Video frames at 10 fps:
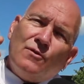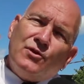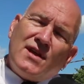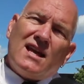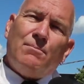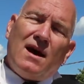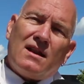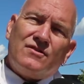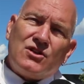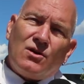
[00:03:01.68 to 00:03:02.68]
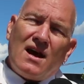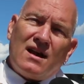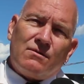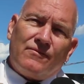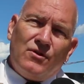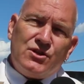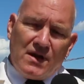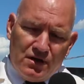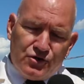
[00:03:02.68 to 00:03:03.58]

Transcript: if you take a bottle of soda out of the refrigerator